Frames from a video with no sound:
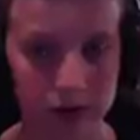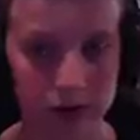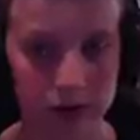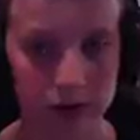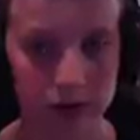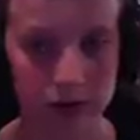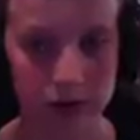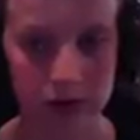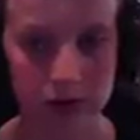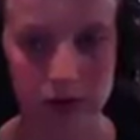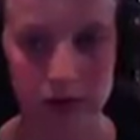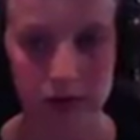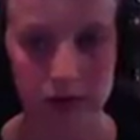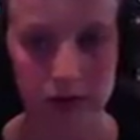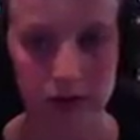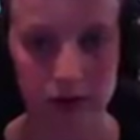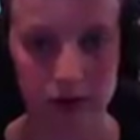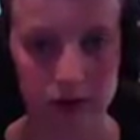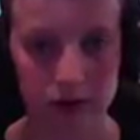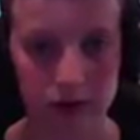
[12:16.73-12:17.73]

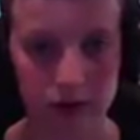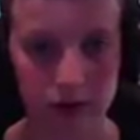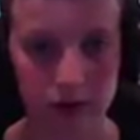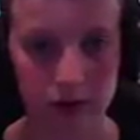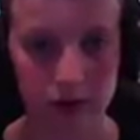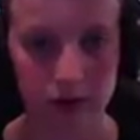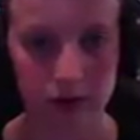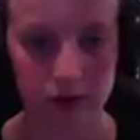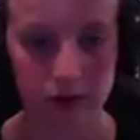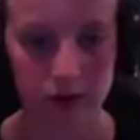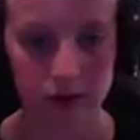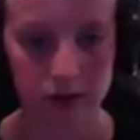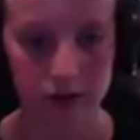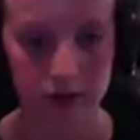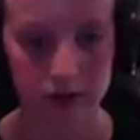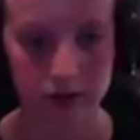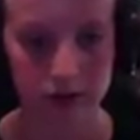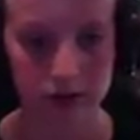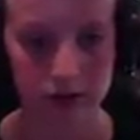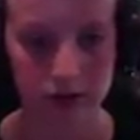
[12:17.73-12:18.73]

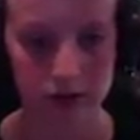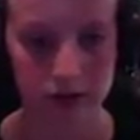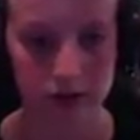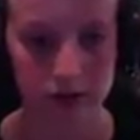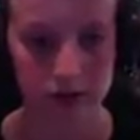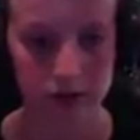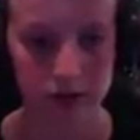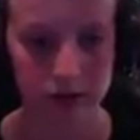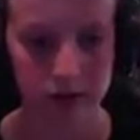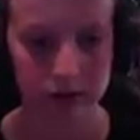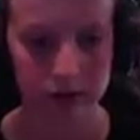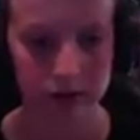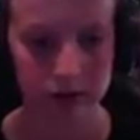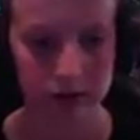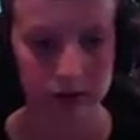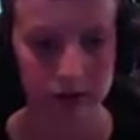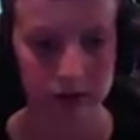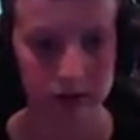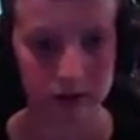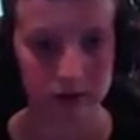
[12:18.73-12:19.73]

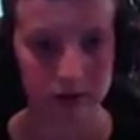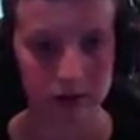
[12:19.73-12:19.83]
(silence)